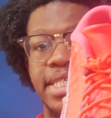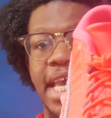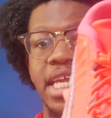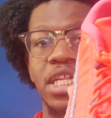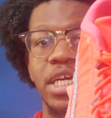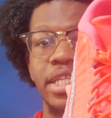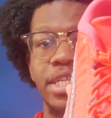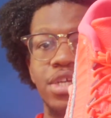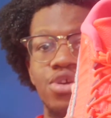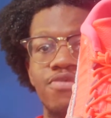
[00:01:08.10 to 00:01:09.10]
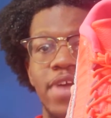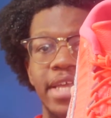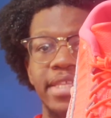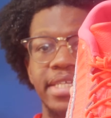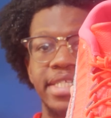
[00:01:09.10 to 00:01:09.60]
Taking a look at the toe, you've
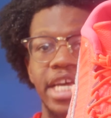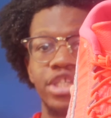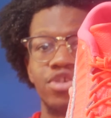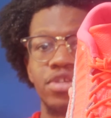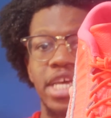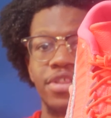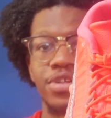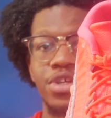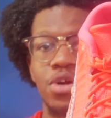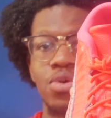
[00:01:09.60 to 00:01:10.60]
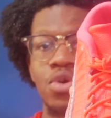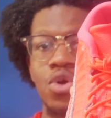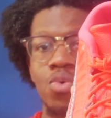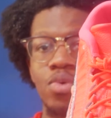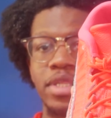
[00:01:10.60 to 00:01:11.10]
got the textured leather toe
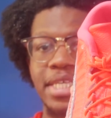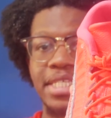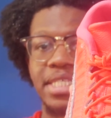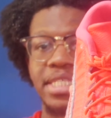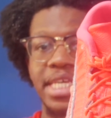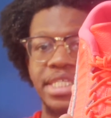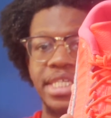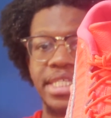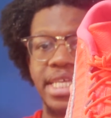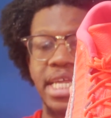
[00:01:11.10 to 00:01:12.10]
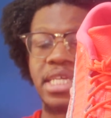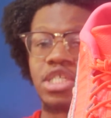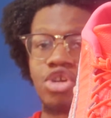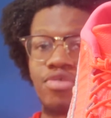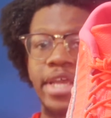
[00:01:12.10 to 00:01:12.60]
with the stitch detailing
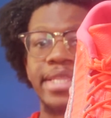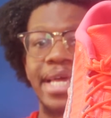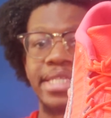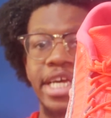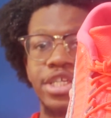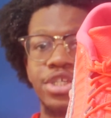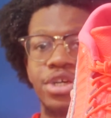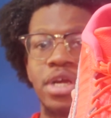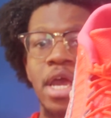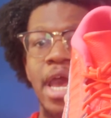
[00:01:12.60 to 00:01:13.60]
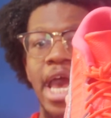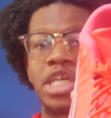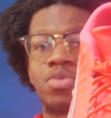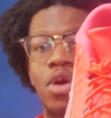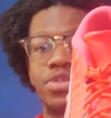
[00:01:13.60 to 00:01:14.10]
to create that texture,
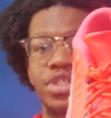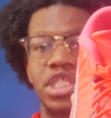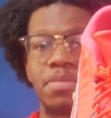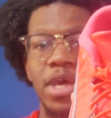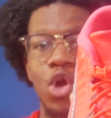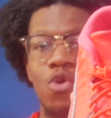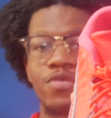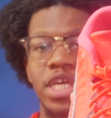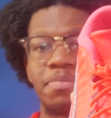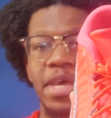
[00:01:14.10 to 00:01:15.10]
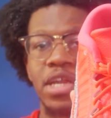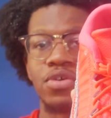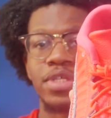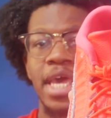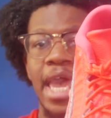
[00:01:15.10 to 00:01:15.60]
as well as the cement overlay
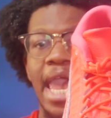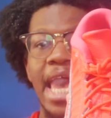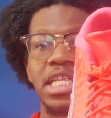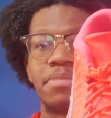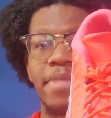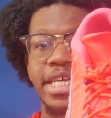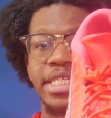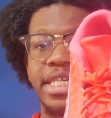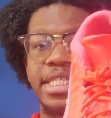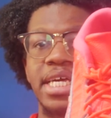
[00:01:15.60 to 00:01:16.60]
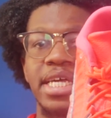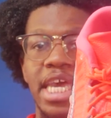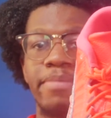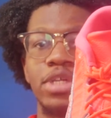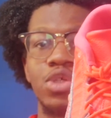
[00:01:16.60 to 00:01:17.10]
panels and the mesh
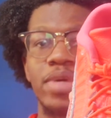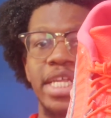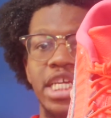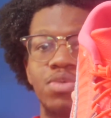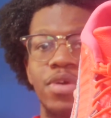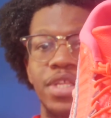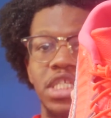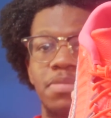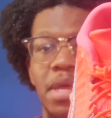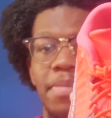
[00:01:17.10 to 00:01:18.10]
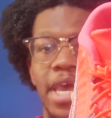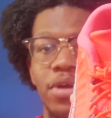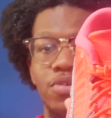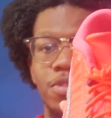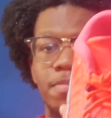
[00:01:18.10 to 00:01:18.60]
detailing in between each one of the cement
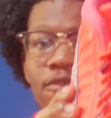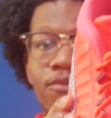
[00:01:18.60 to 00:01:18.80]
panels.